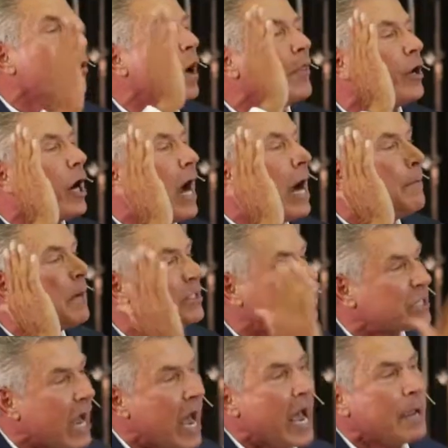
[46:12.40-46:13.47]
whether how much
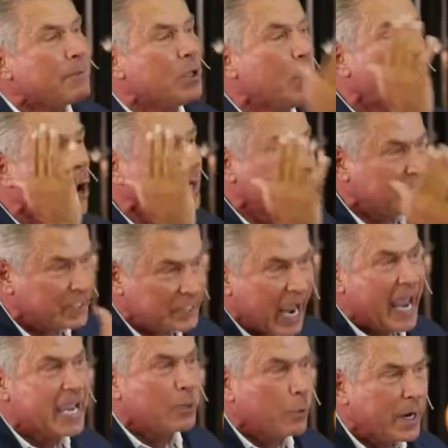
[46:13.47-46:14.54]
time you want to
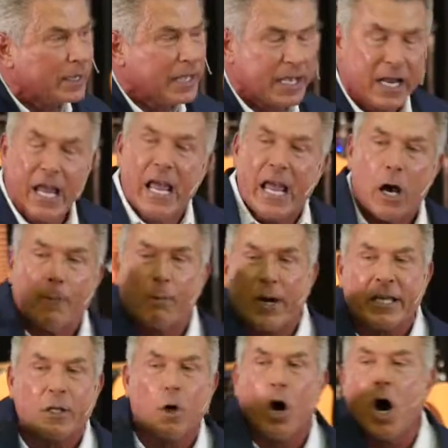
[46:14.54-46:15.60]
take with it. He'll
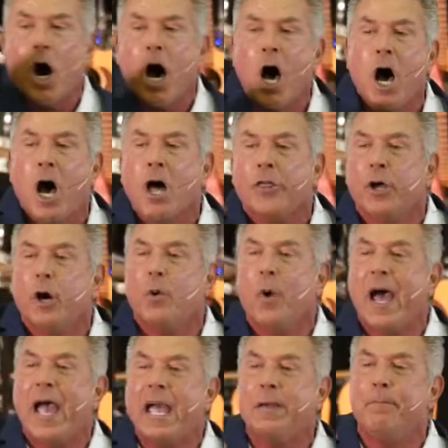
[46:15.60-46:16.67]
bring you all the
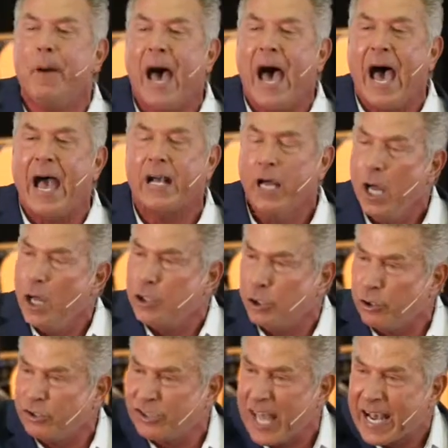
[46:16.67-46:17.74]
way back
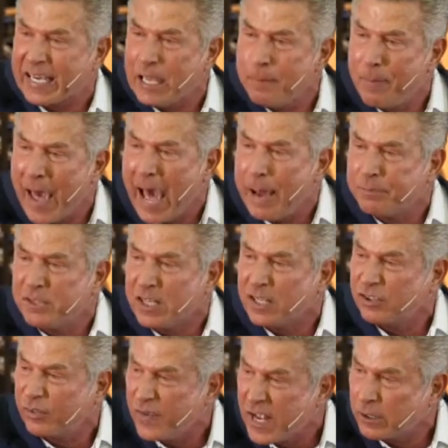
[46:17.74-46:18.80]
to Second
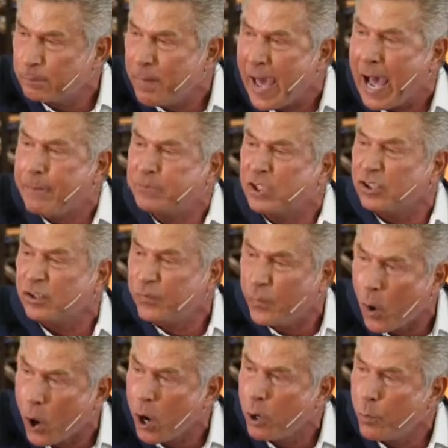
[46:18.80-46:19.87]
Baptist, Fifth Baptist,
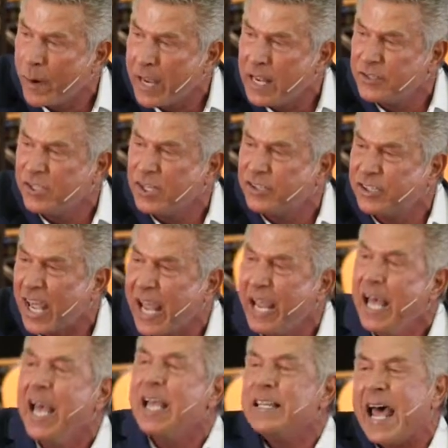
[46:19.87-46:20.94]
Four Winds, and
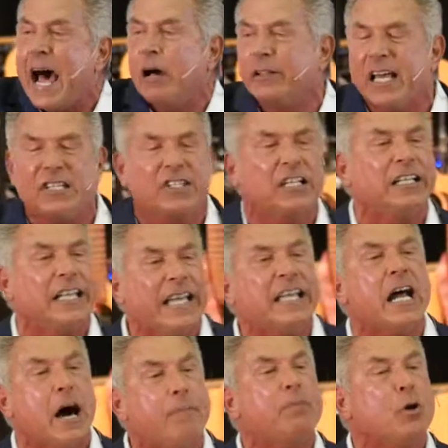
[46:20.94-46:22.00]
say, Now let's
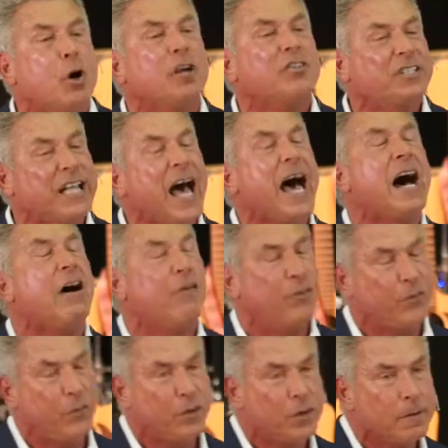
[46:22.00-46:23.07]
clean up your
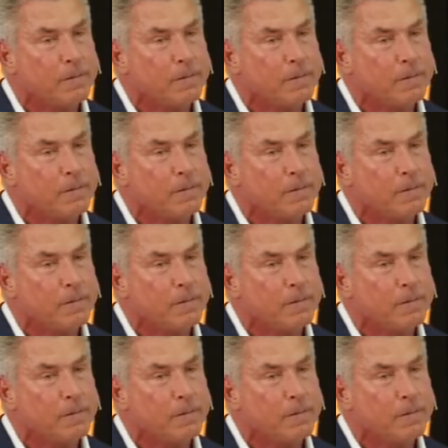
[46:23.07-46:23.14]
stuff.